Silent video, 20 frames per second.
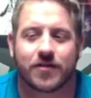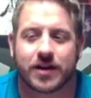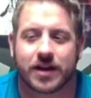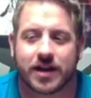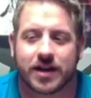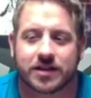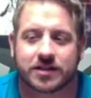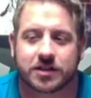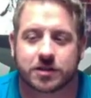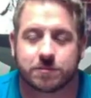of it
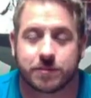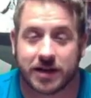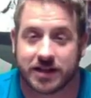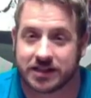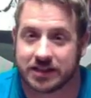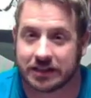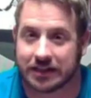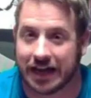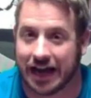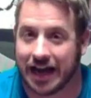is
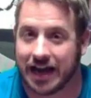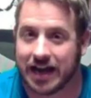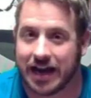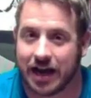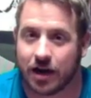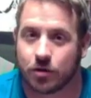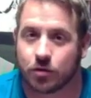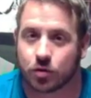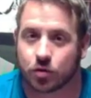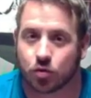basically I
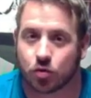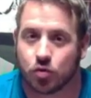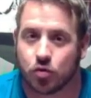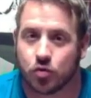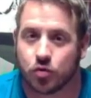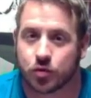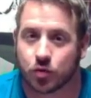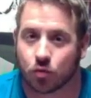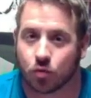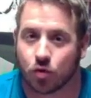
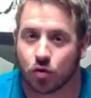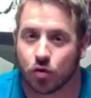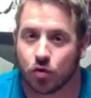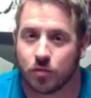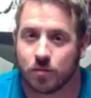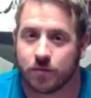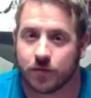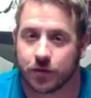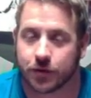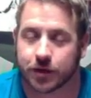outgrew the
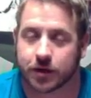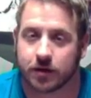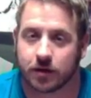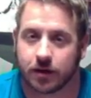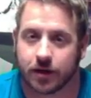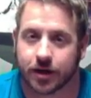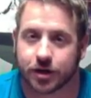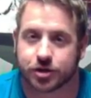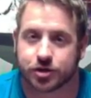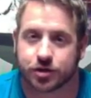room for the
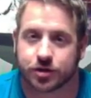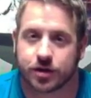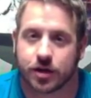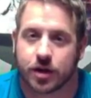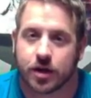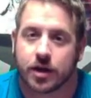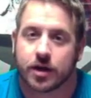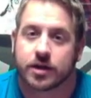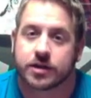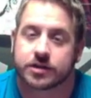collection.
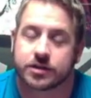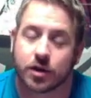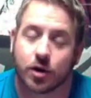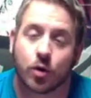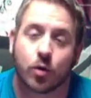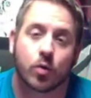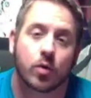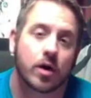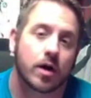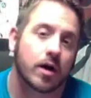
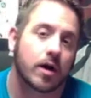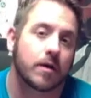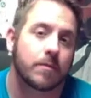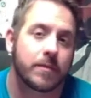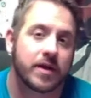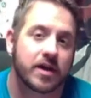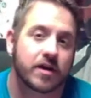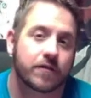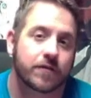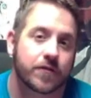So
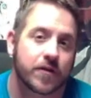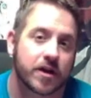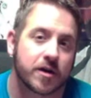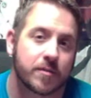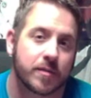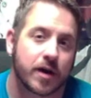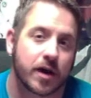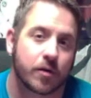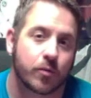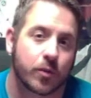me and a friend
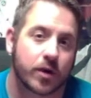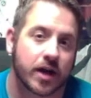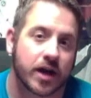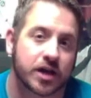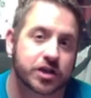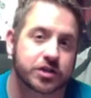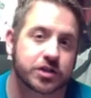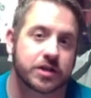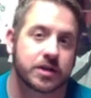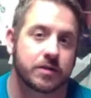of mine, we
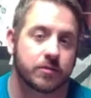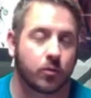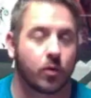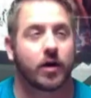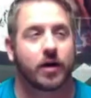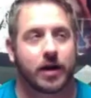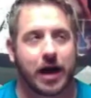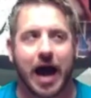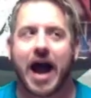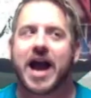actually,
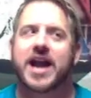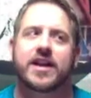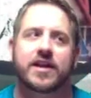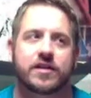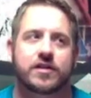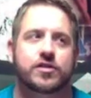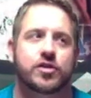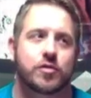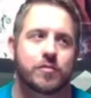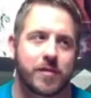well, I
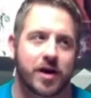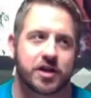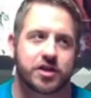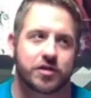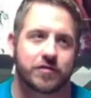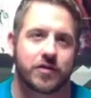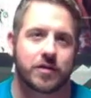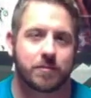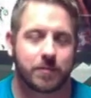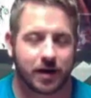didn't do
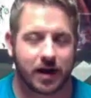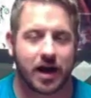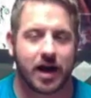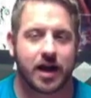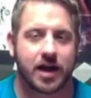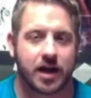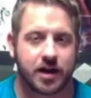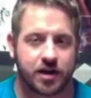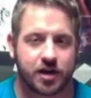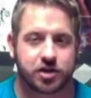much of it, but
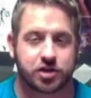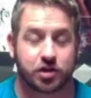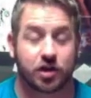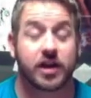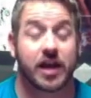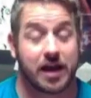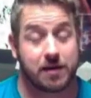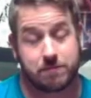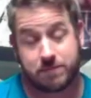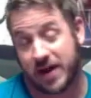I
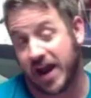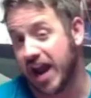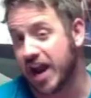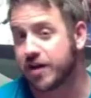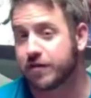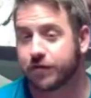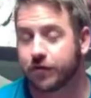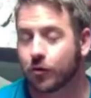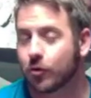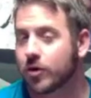initially and
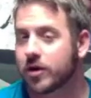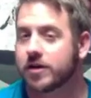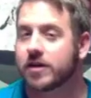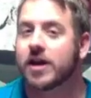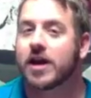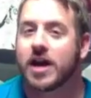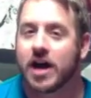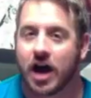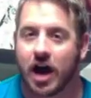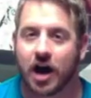paid for it,
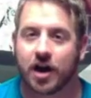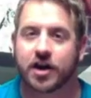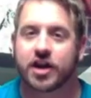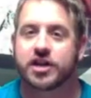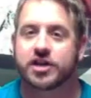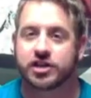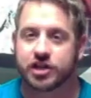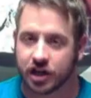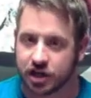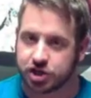an
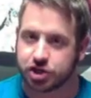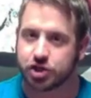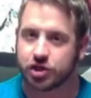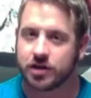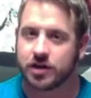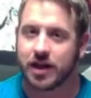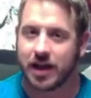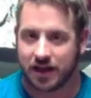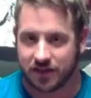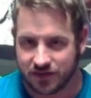
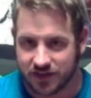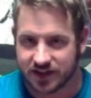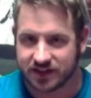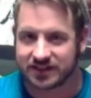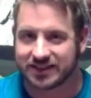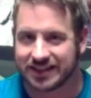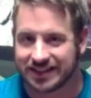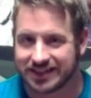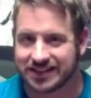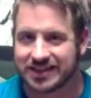addition, and
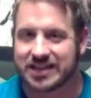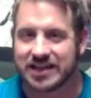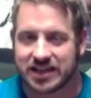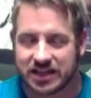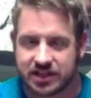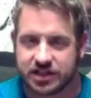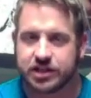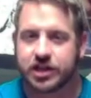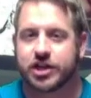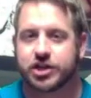this is the
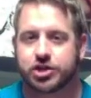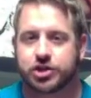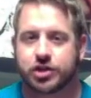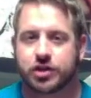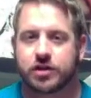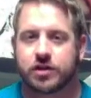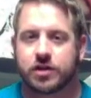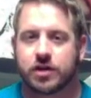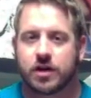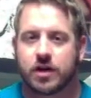
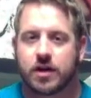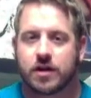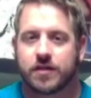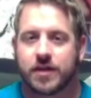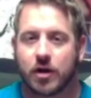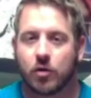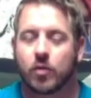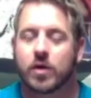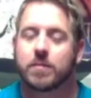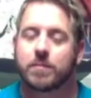addition
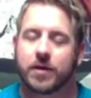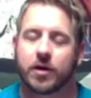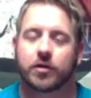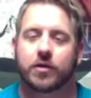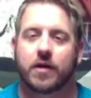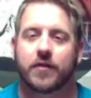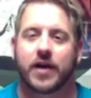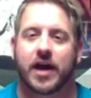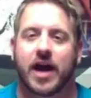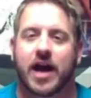that we
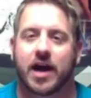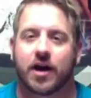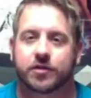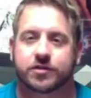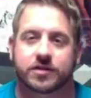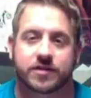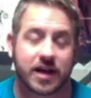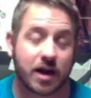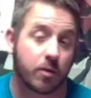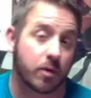built on the
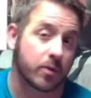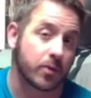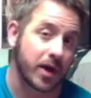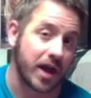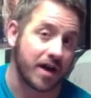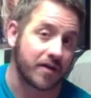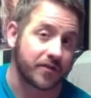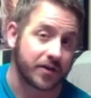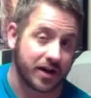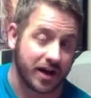house. And that way we
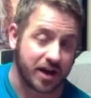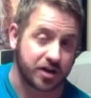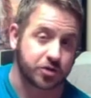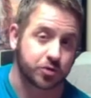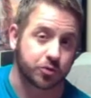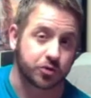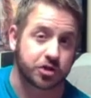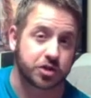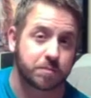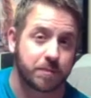have an
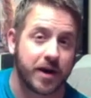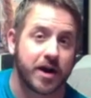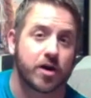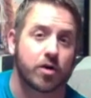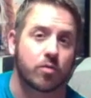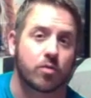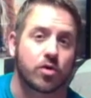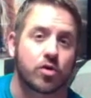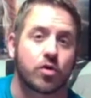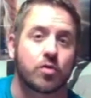actual
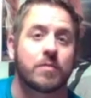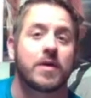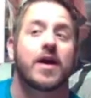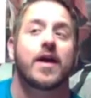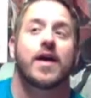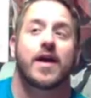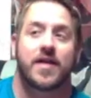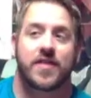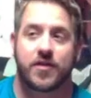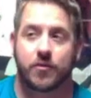spare room,
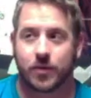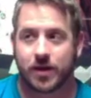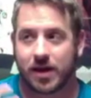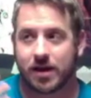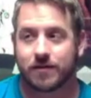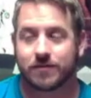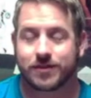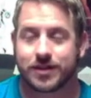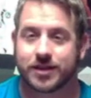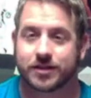and then we
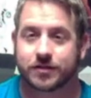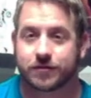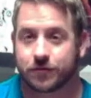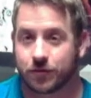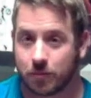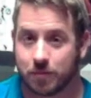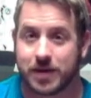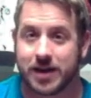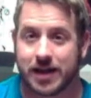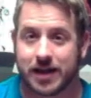have this
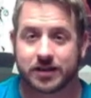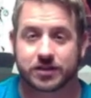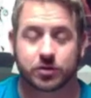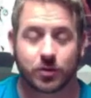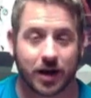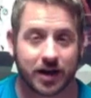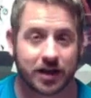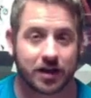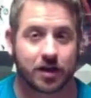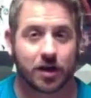for me.
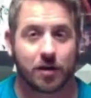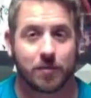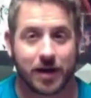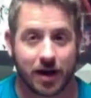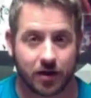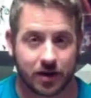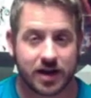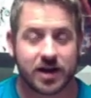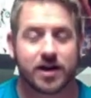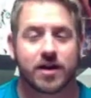So I can come
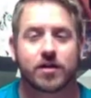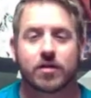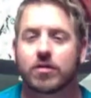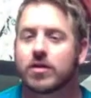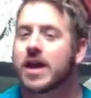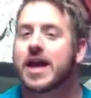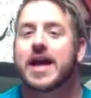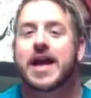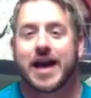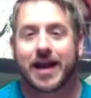out
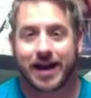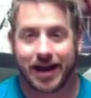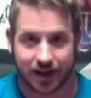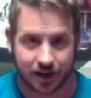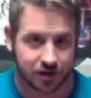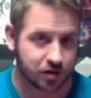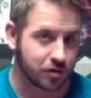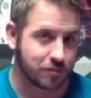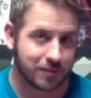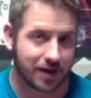here, and I
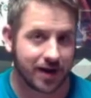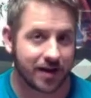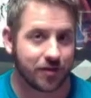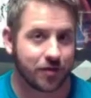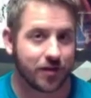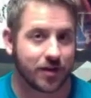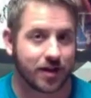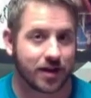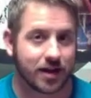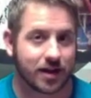can do my
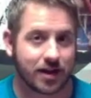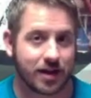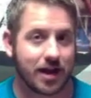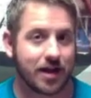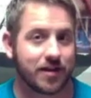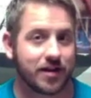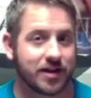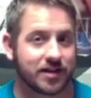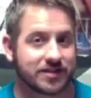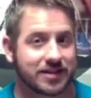thing,
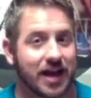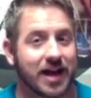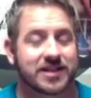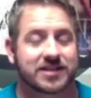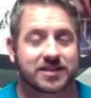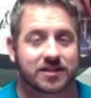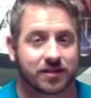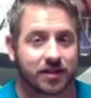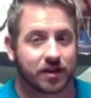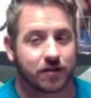and it's
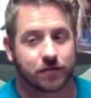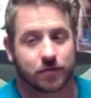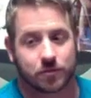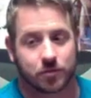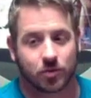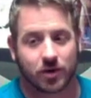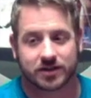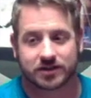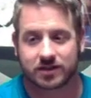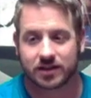isolated from
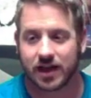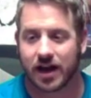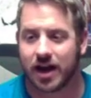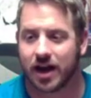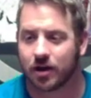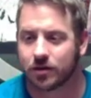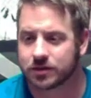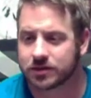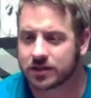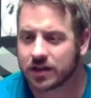the rest of the
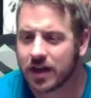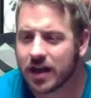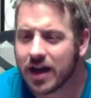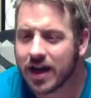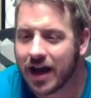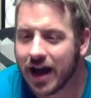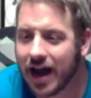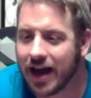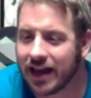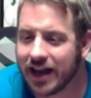house.
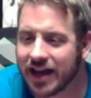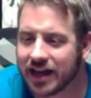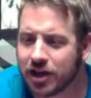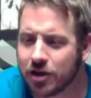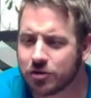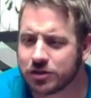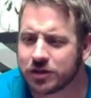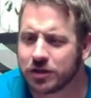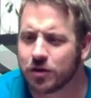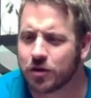I like
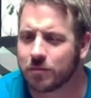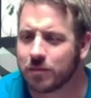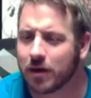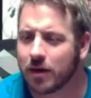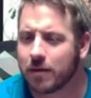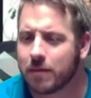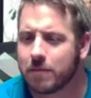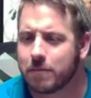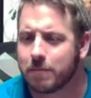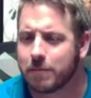YouTube.
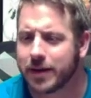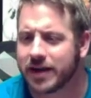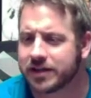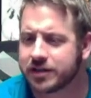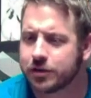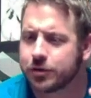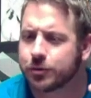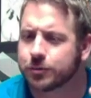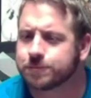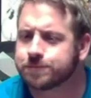Me
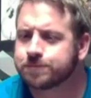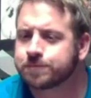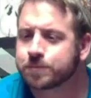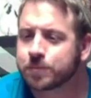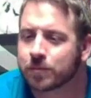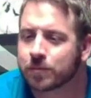too.